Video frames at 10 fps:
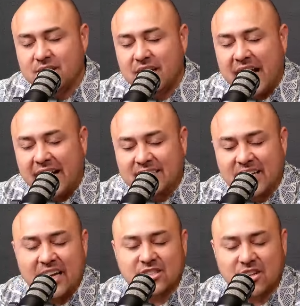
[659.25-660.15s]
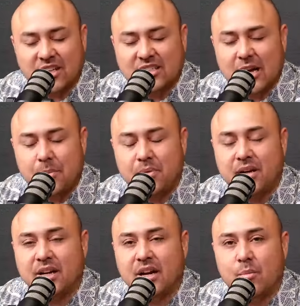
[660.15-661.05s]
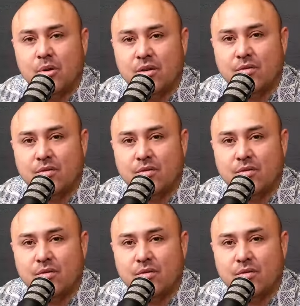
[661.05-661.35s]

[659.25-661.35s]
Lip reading: as all that's happening, I'm on a phone